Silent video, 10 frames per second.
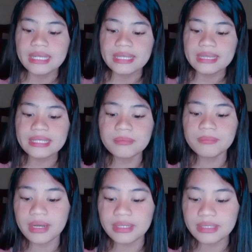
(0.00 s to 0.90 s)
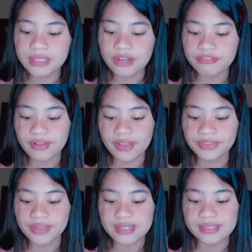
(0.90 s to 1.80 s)
Little Marlene now felt
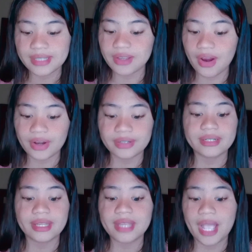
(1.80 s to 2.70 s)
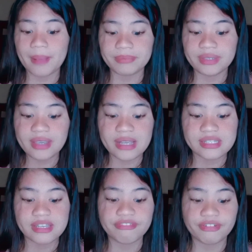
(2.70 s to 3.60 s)
as light-hearted and happy as
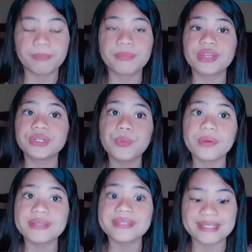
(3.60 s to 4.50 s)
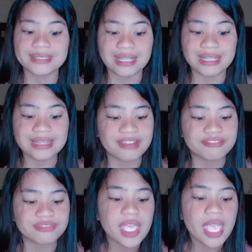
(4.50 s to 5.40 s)
if her brother were still alive,
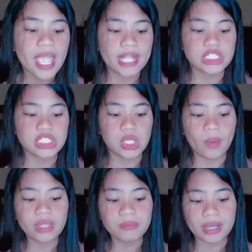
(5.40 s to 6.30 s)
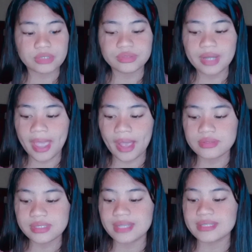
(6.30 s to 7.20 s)
and she went back to the house
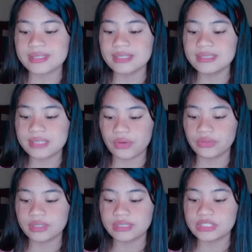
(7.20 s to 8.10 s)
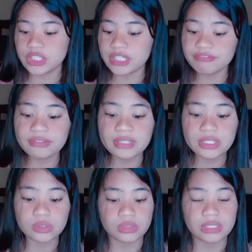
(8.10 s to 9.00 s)
and sat down cheerfully
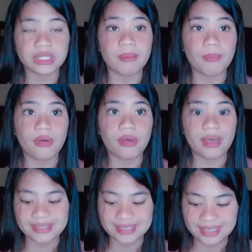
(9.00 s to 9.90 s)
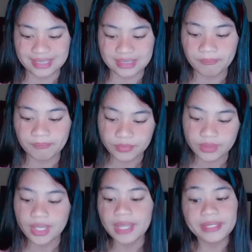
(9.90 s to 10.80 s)
to the table and
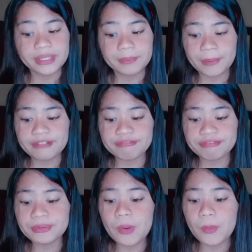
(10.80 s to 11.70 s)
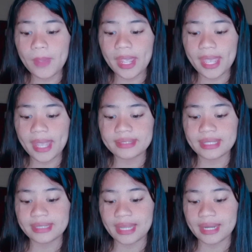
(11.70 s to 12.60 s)
ate. The bird flew away and
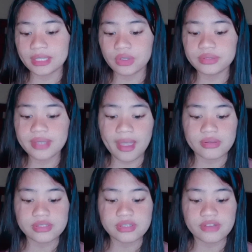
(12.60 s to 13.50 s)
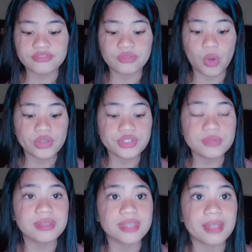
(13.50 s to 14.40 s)
alighted on the house of
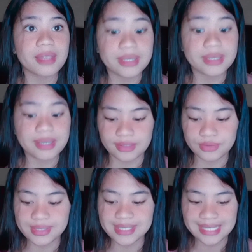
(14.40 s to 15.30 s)
Goldsmith and began to sing.